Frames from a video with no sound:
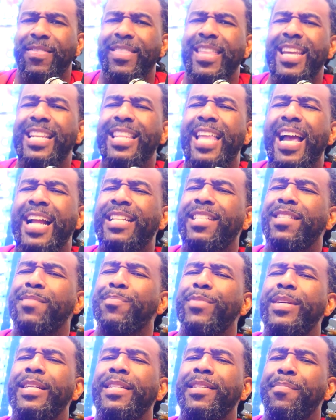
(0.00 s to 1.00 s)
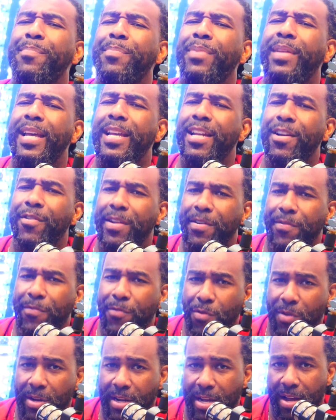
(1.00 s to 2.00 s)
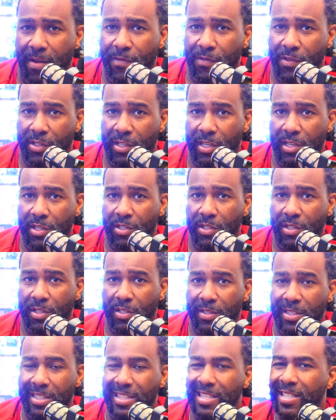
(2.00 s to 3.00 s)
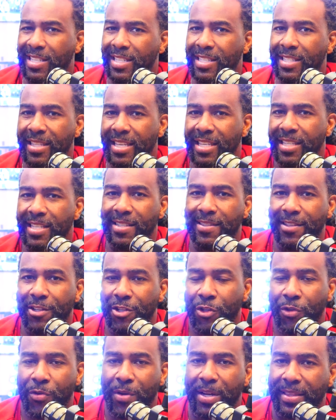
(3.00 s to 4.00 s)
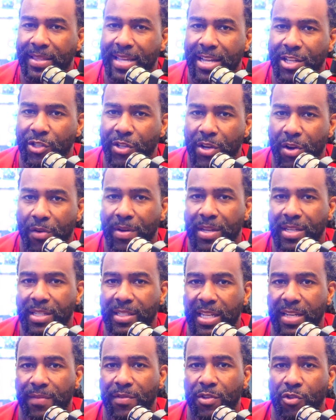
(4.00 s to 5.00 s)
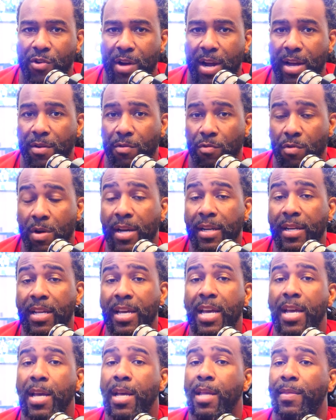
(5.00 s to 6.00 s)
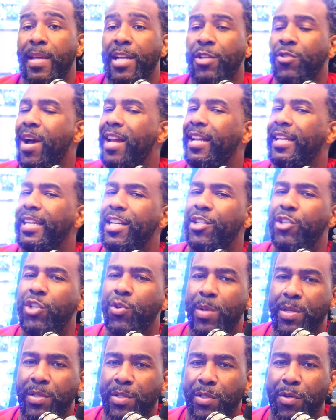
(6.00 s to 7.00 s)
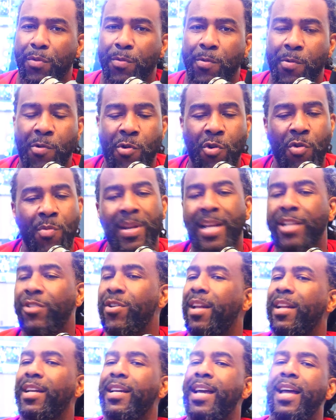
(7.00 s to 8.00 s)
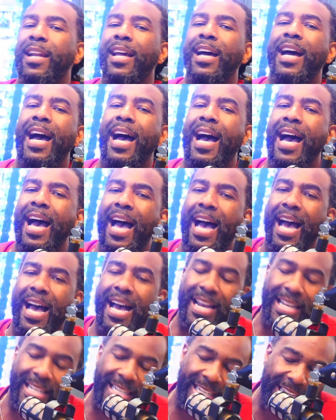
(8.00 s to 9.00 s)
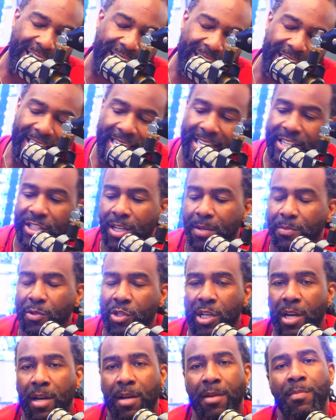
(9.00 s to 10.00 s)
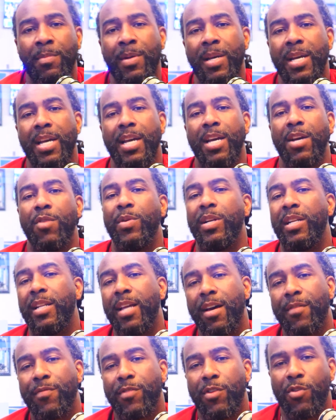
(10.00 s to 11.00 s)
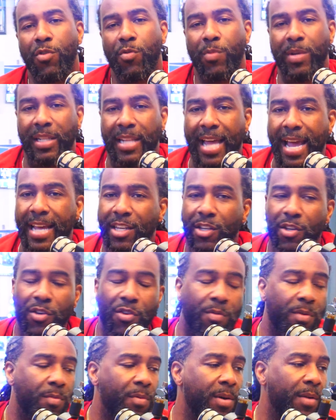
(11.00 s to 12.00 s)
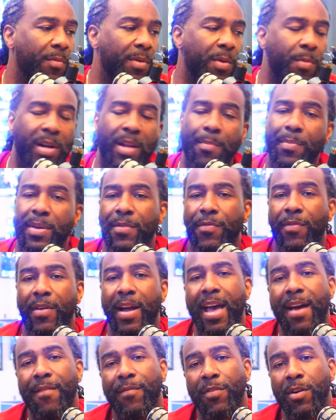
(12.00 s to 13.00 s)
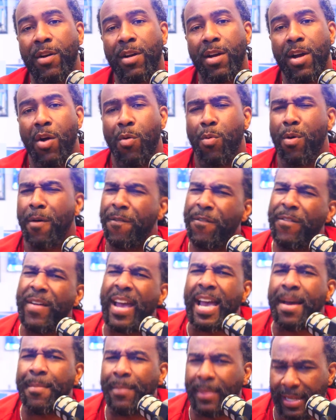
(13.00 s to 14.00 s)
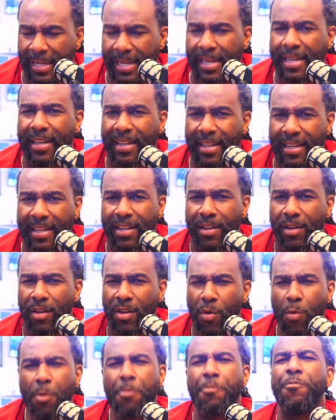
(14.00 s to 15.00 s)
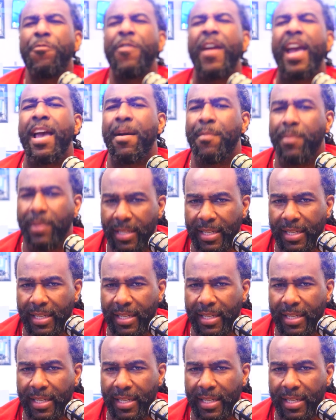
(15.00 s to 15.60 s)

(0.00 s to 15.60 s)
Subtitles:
they like to bring the player in for a conversation. See, this is the trick that Jerry and Steven try to run. They try to get you into the room and they try to kind of ha-ha, he-he, chum-chum. We love you. We like you. We want to be forever. We're family. We're family.